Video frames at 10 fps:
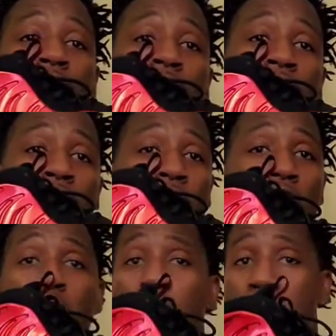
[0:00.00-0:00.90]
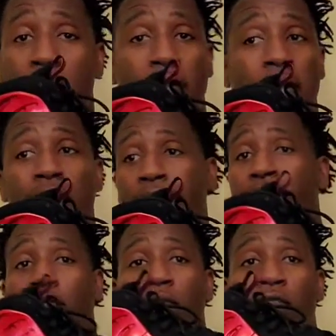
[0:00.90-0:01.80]
Nike Foam Posit.
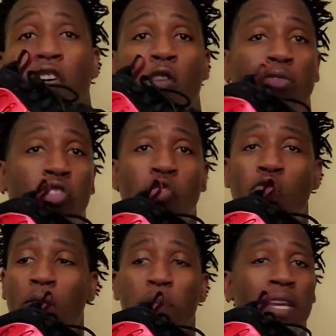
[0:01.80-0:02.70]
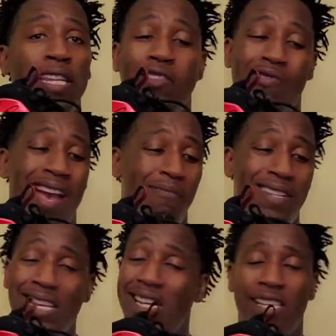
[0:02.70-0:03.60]
Dope shoe. When Penny dropped
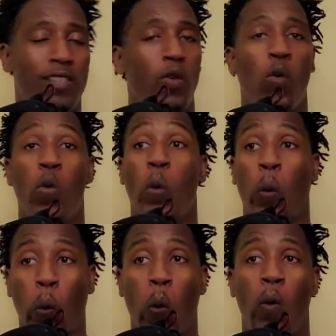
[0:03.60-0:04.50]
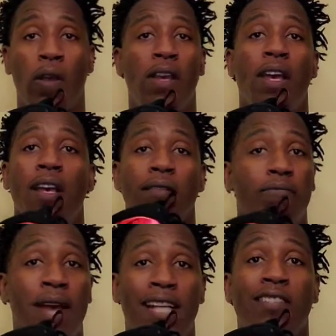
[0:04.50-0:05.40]
these,
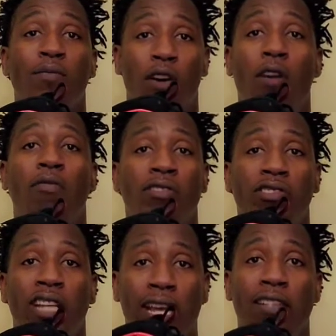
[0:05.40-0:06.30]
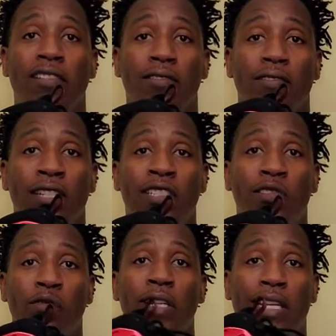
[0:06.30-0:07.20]
basketball was changing. This
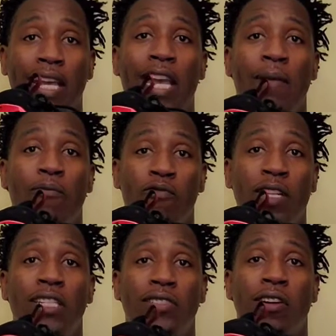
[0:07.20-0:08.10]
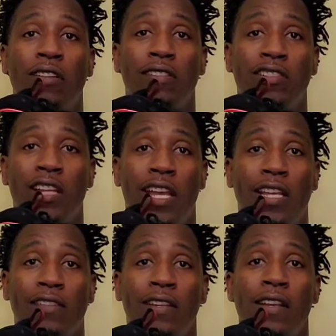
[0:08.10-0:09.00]
is when the game really started to
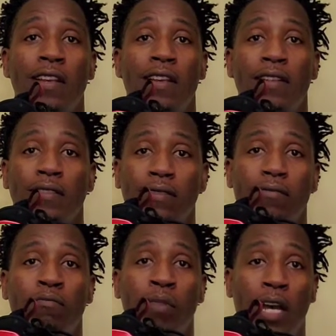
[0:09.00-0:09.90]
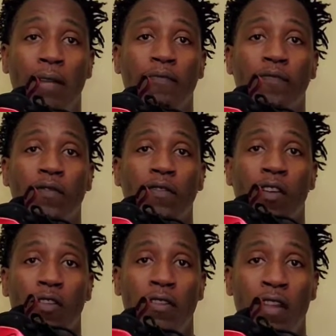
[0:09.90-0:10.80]
change. But
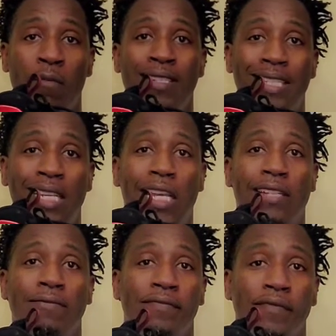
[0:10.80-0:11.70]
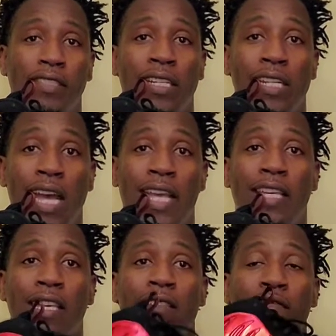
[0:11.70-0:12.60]
number 10, the
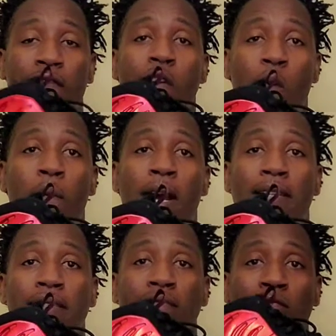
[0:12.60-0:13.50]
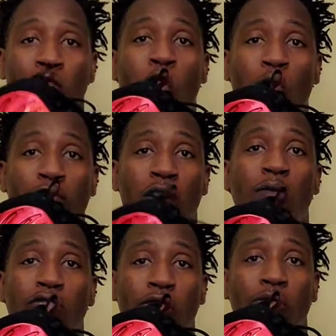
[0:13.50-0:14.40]
Nike Foam Posit.
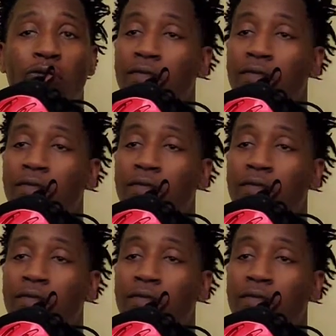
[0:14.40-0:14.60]
Dope shoe.